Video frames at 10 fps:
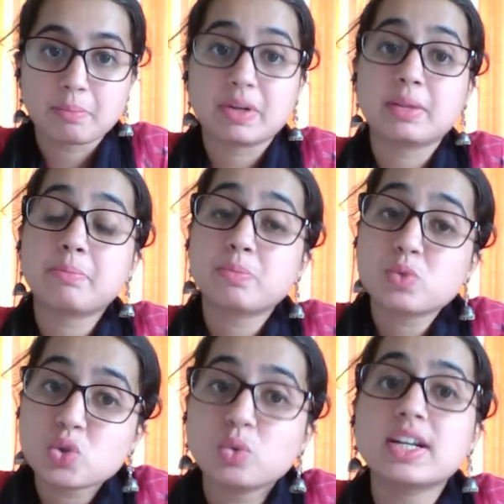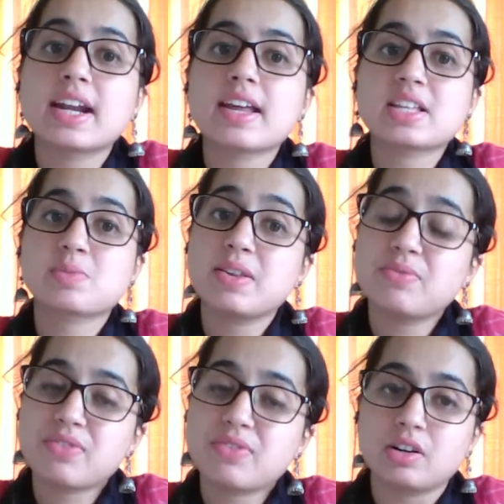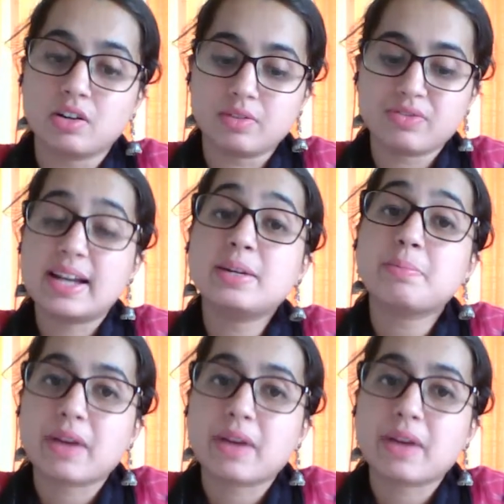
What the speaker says: but the suit that has been filed